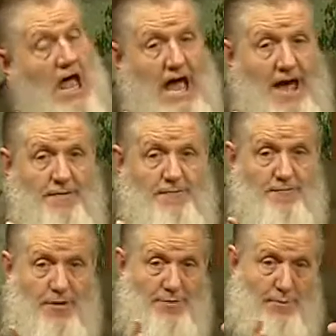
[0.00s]
and
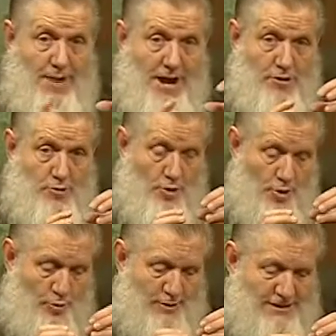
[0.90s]
from the micro,
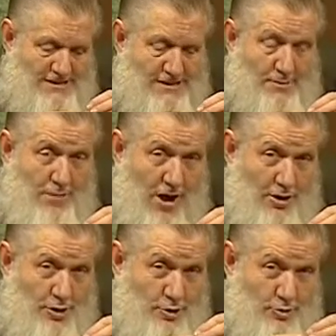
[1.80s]
which is the
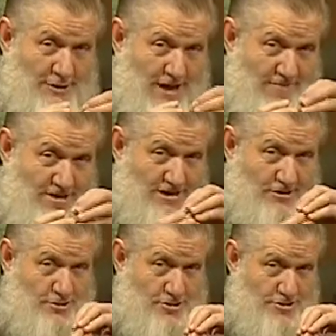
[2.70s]
molecules,
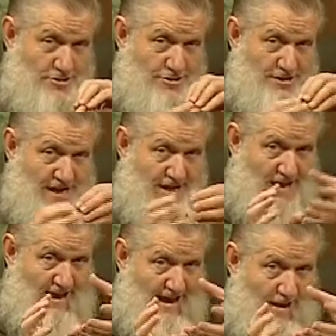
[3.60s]
everything turning
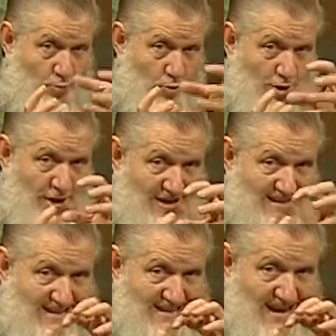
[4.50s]
and working
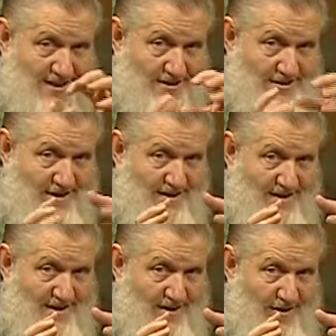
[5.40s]
together,
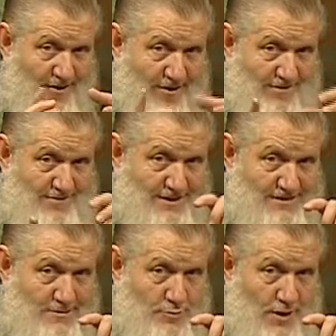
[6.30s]
all of
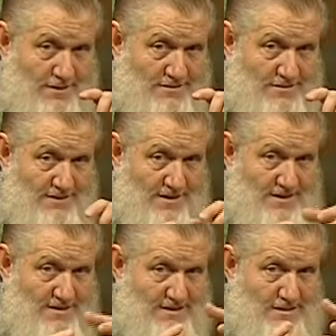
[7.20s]
this is what
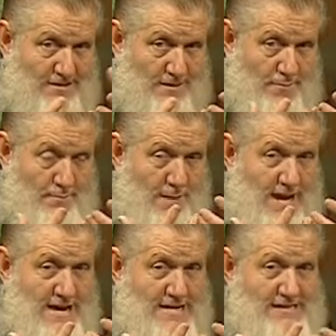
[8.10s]
this is
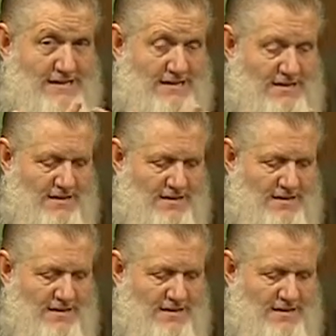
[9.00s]
amazing